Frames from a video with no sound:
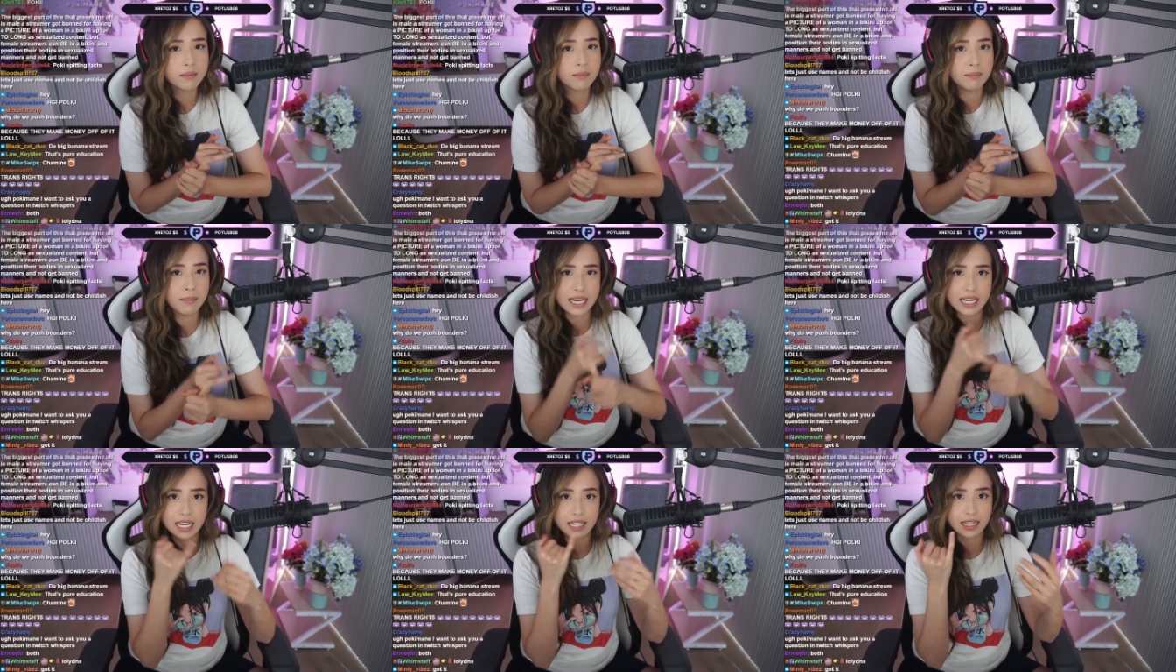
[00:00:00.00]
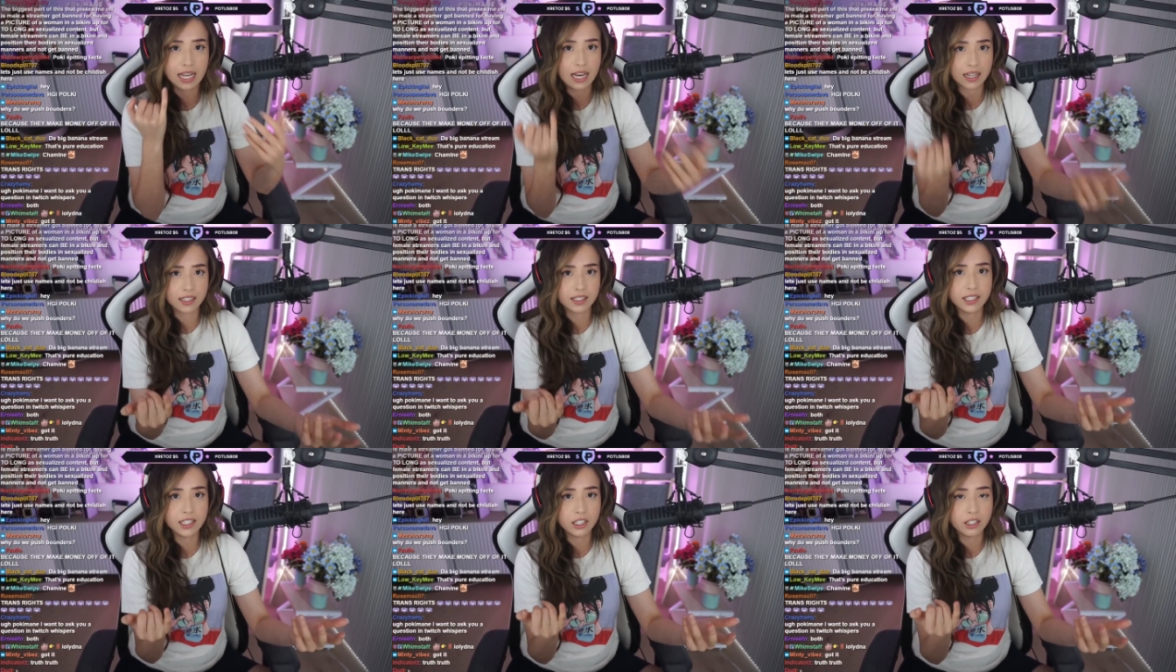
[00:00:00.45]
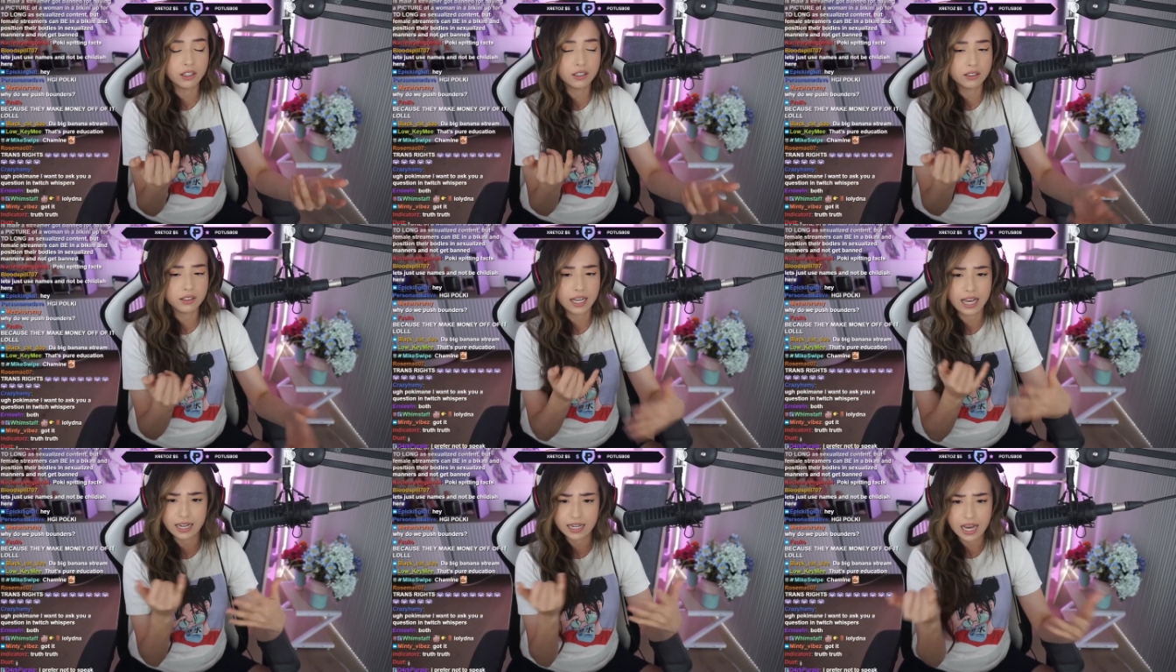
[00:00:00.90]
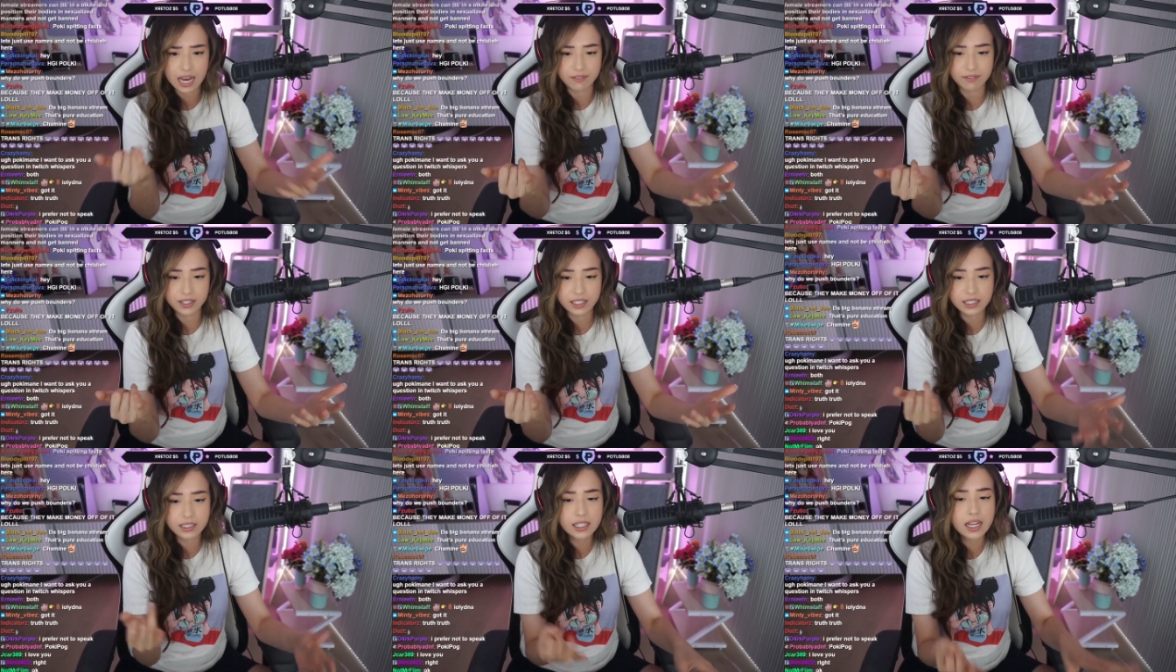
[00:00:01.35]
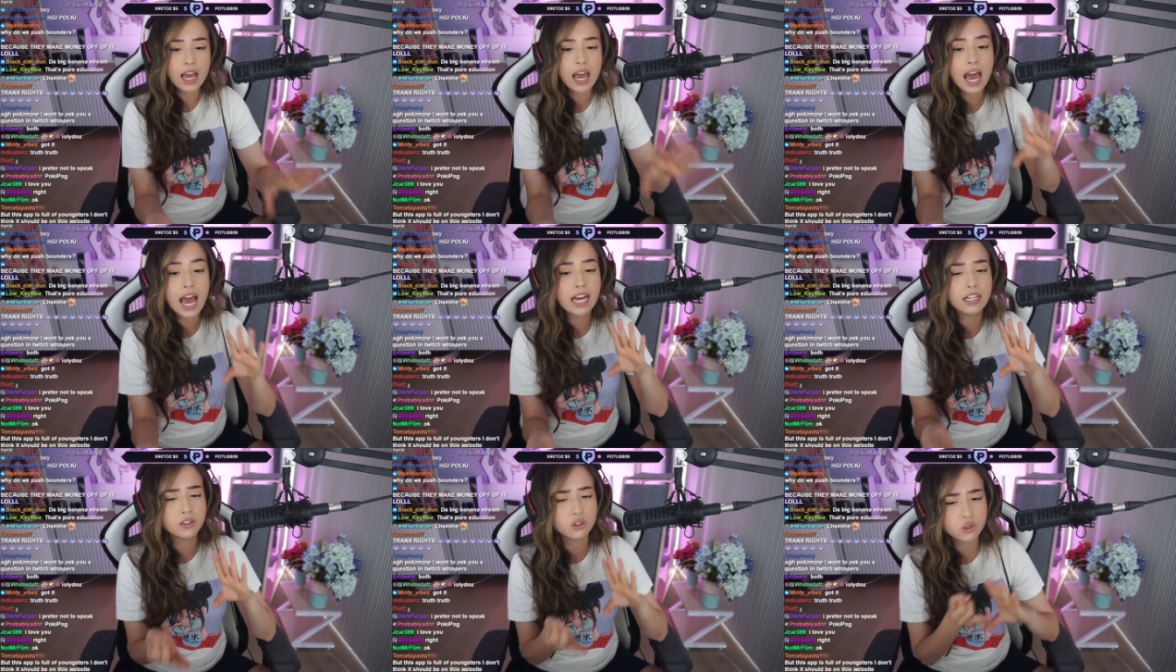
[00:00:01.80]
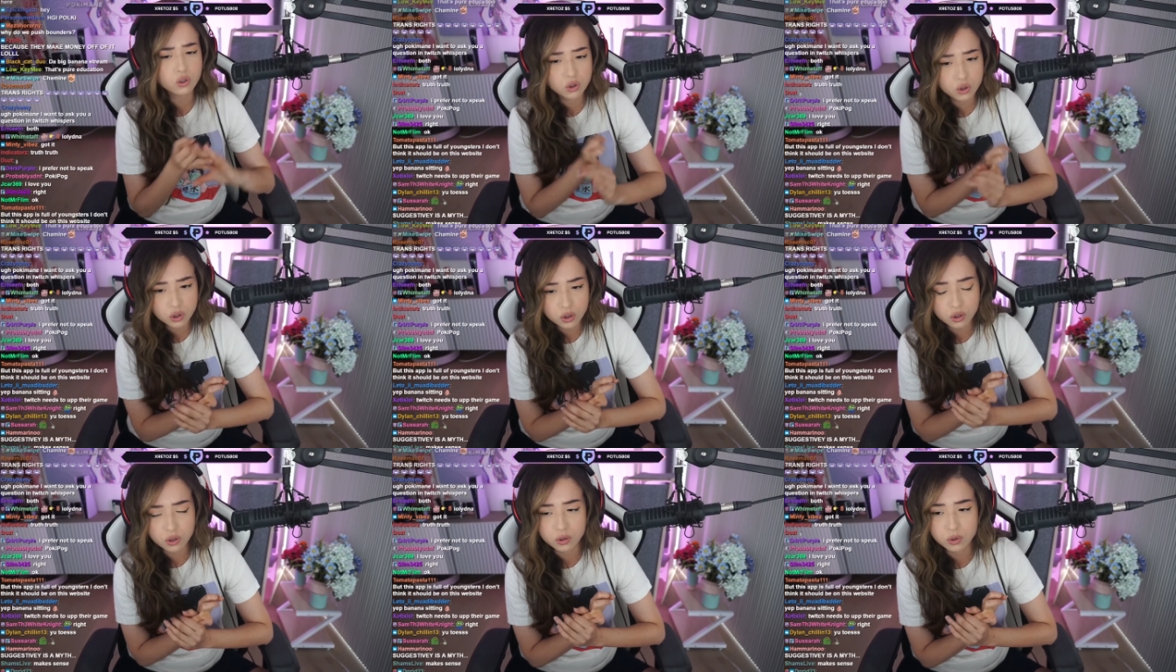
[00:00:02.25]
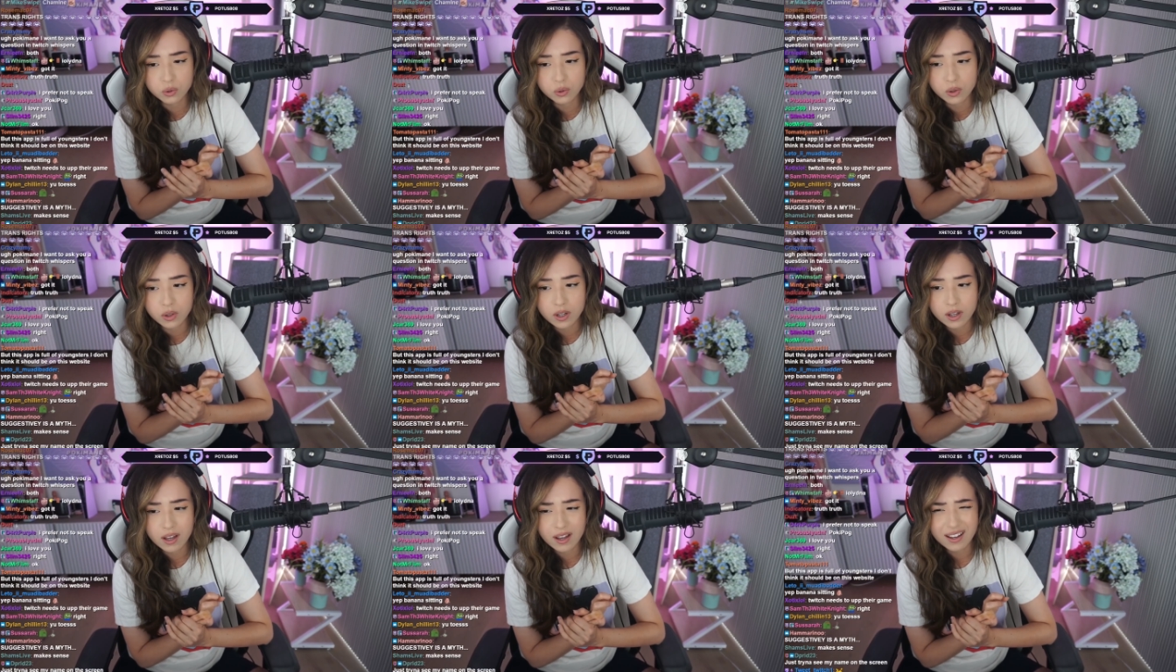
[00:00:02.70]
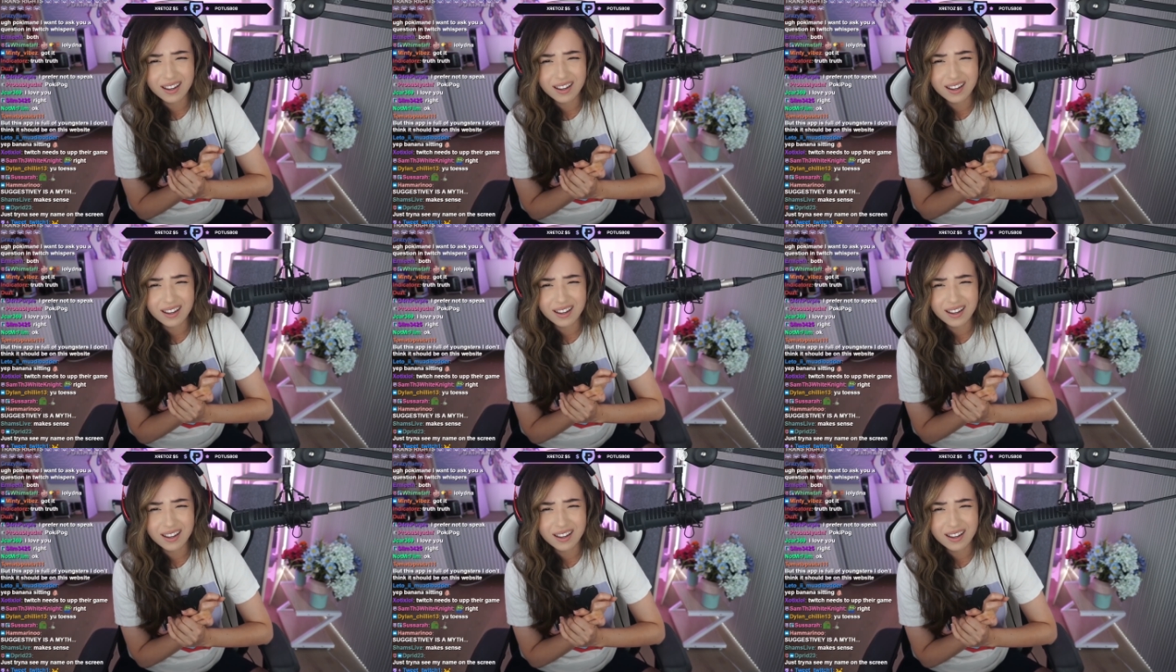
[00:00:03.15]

making that clear and evident, and two,